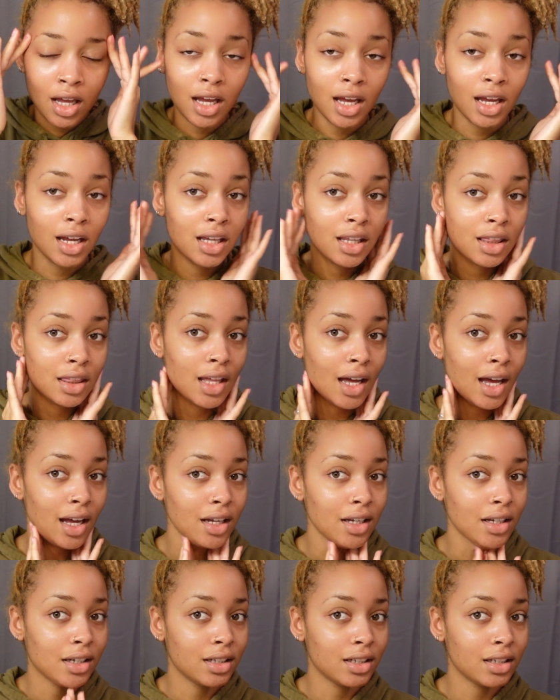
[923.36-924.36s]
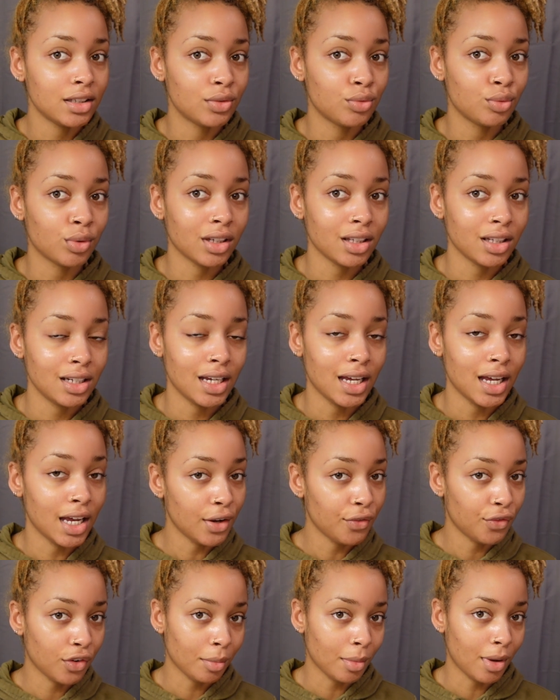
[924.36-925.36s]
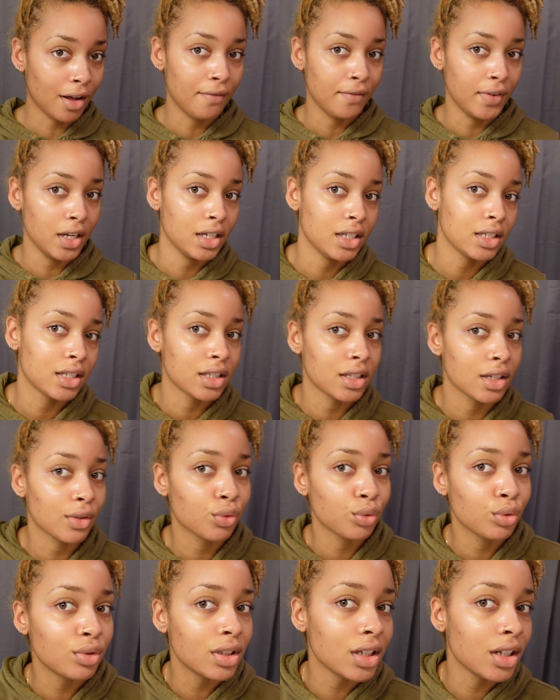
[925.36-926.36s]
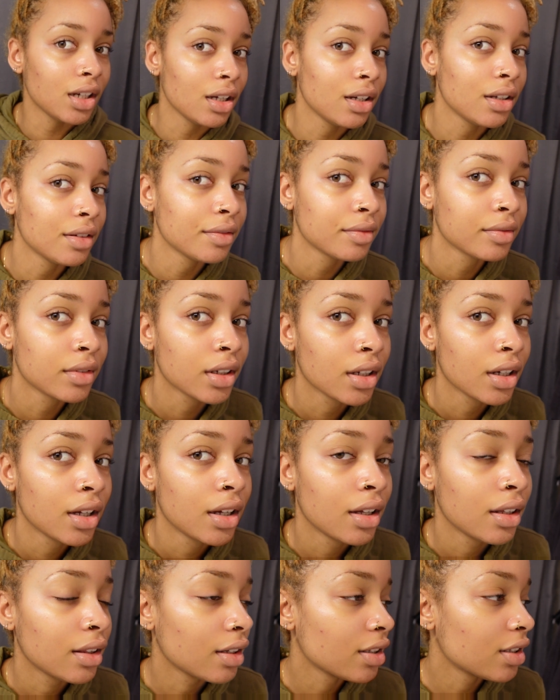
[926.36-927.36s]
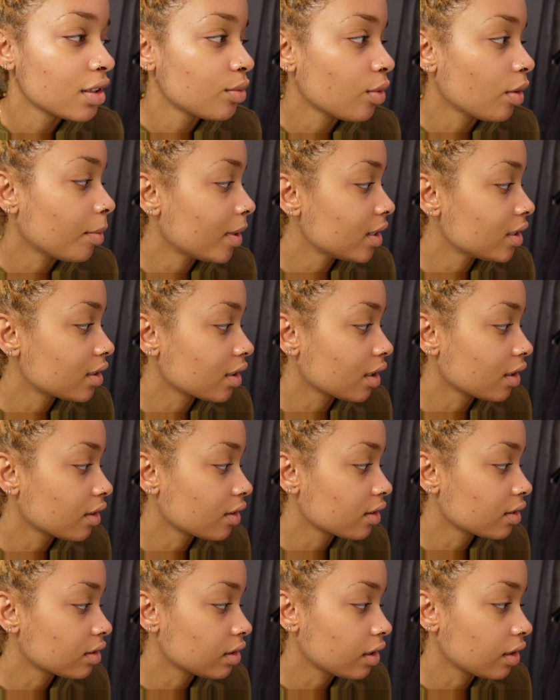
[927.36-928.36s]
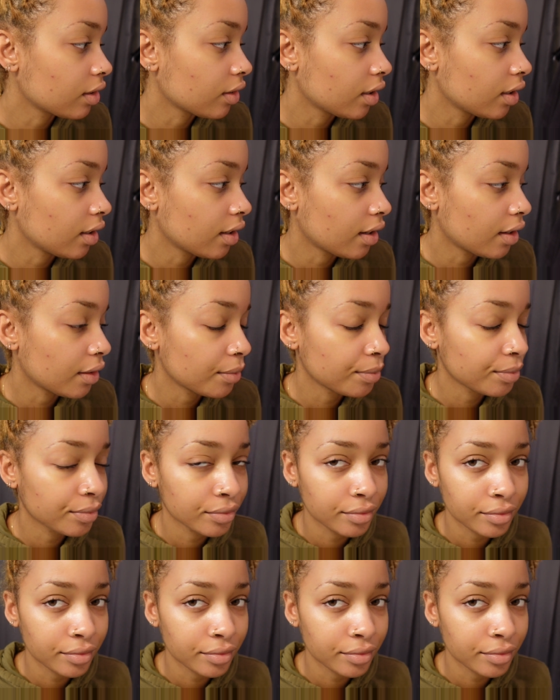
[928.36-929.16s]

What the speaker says: And that is really it for my face routine. This is what my skin looks like right now.